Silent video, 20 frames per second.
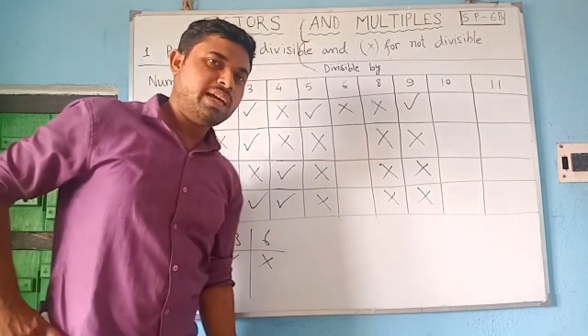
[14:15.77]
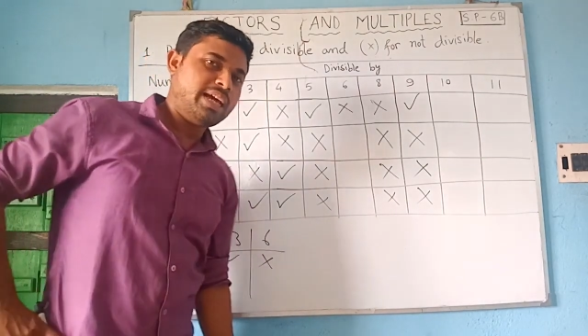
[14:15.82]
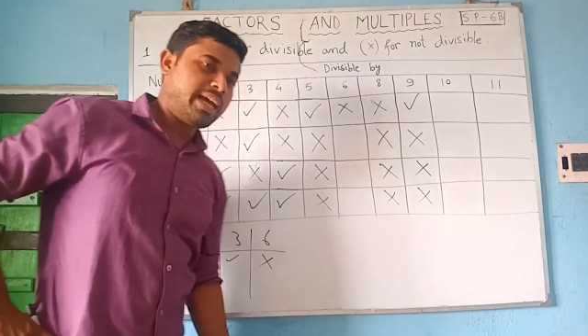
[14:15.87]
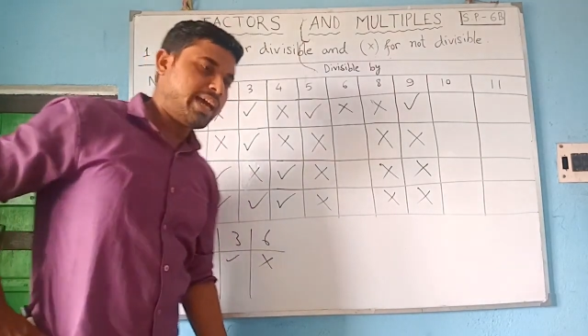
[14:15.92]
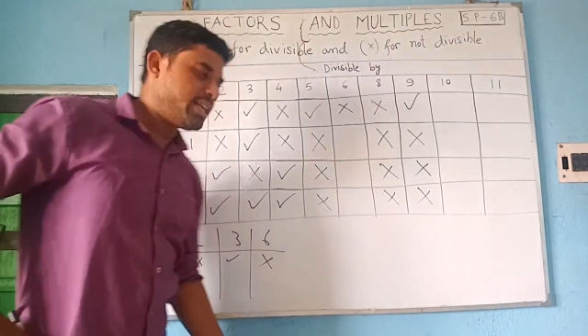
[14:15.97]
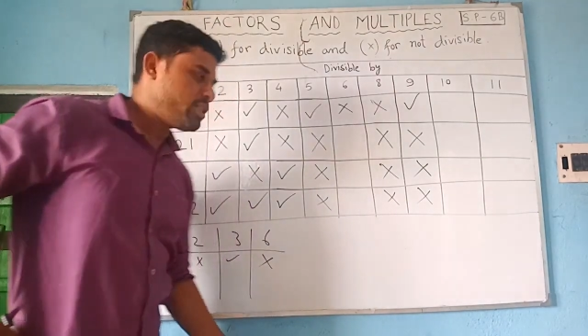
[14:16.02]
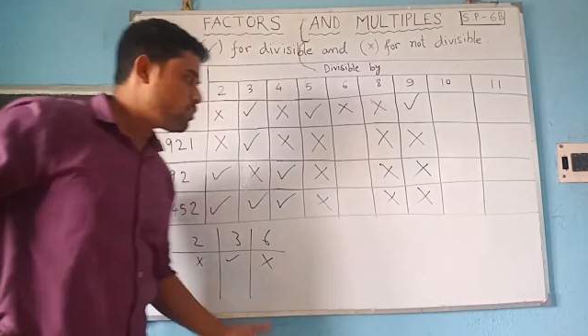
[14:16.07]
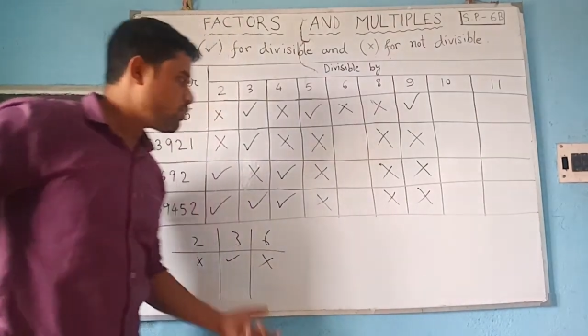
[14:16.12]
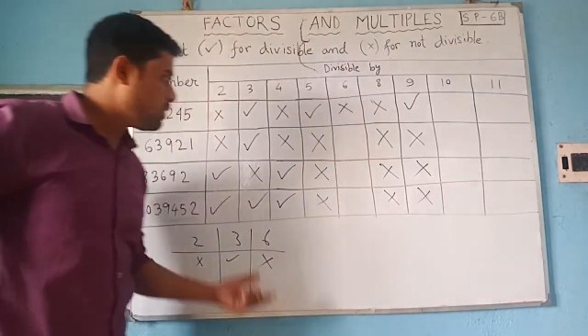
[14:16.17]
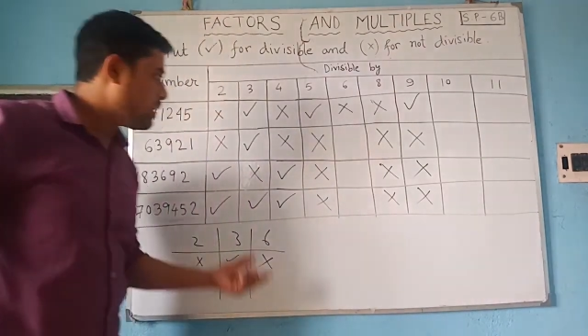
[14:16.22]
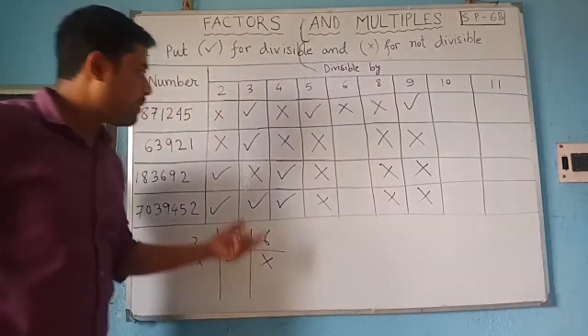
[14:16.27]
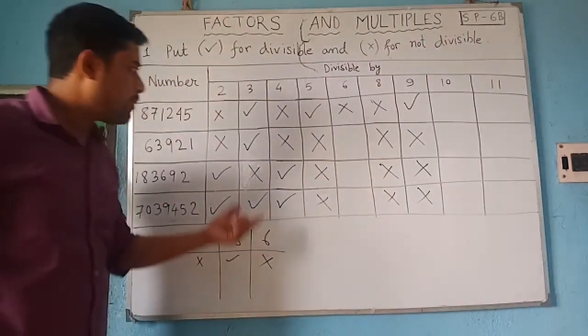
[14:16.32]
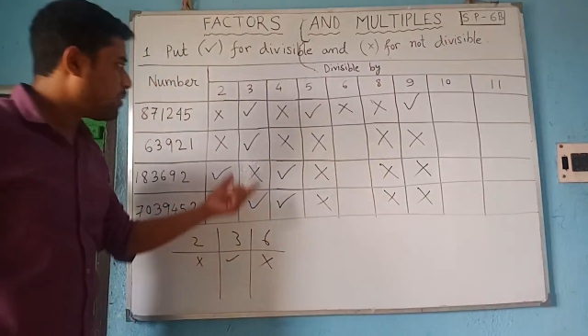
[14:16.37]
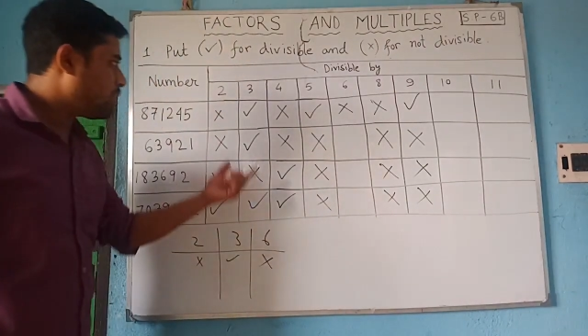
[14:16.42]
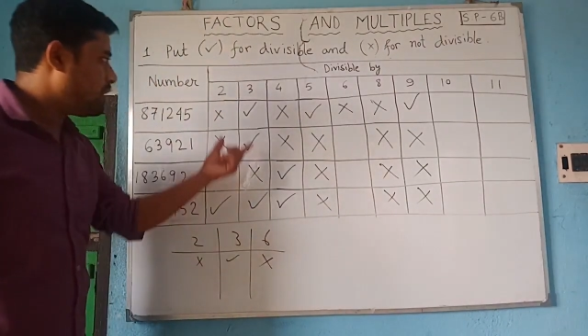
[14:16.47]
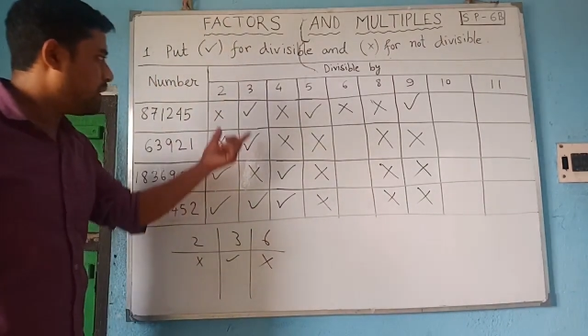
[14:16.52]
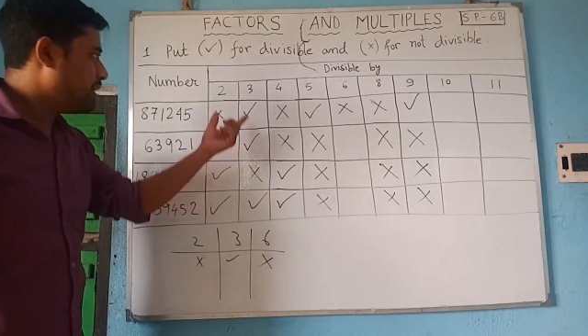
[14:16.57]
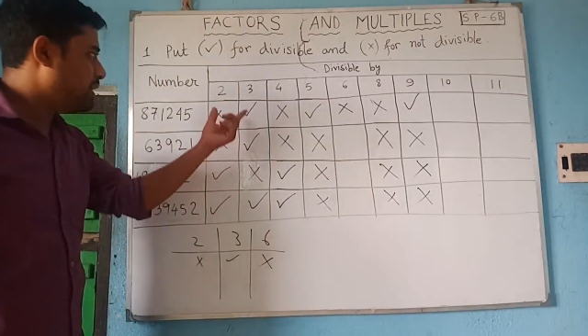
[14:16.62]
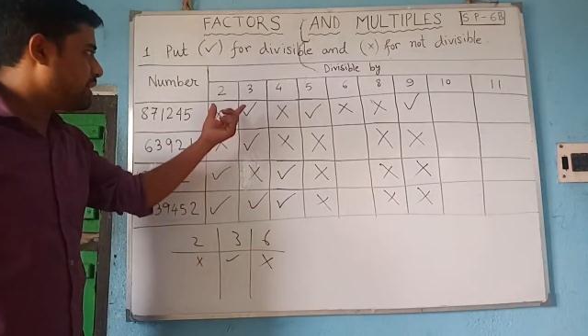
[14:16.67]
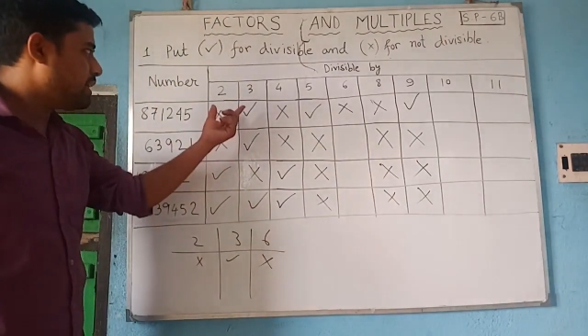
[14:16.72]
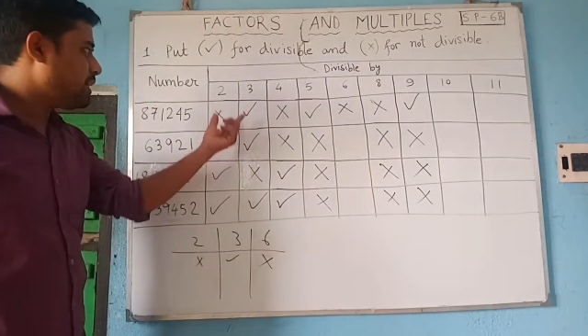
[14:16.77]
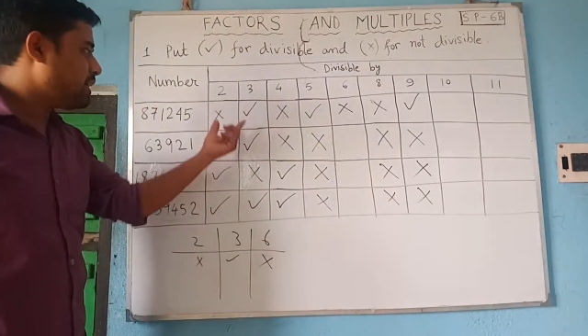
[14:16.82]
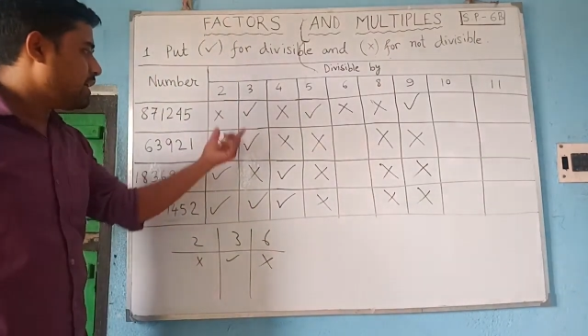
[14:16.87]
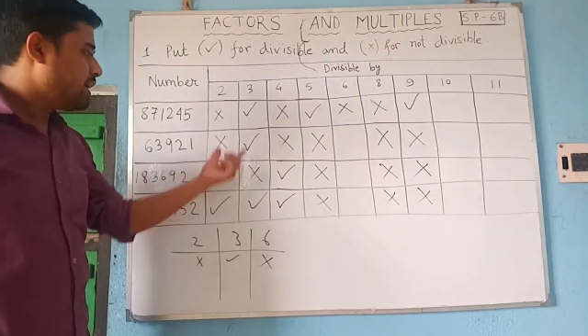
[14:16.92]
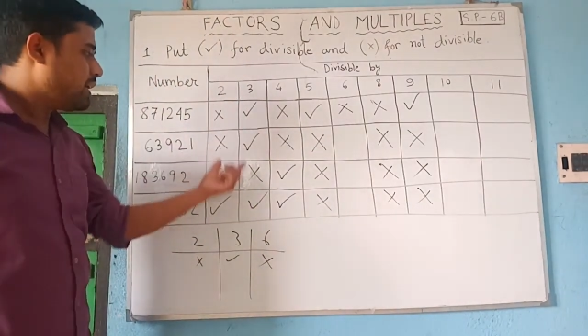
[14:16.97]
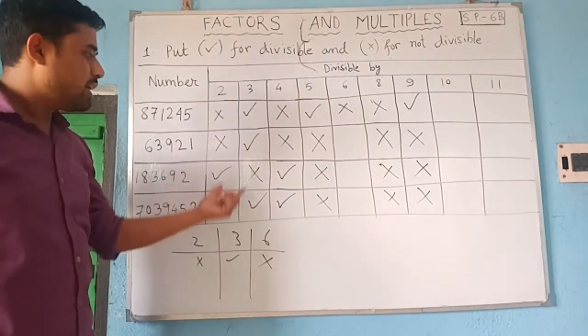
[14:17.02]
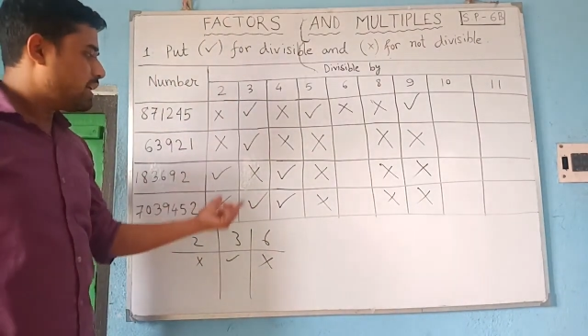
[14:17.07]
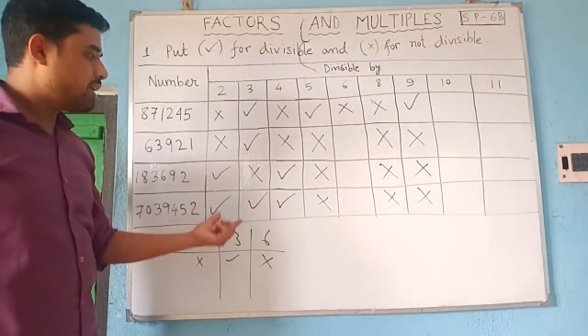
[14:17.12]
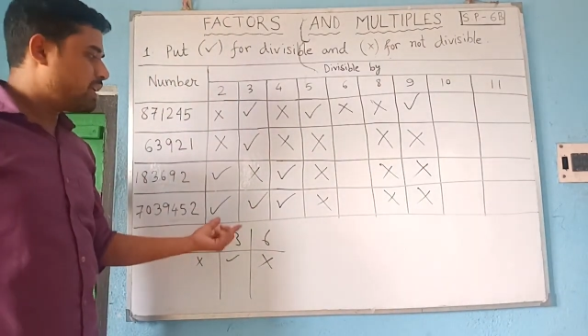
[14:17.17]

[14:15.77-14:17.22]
As we have already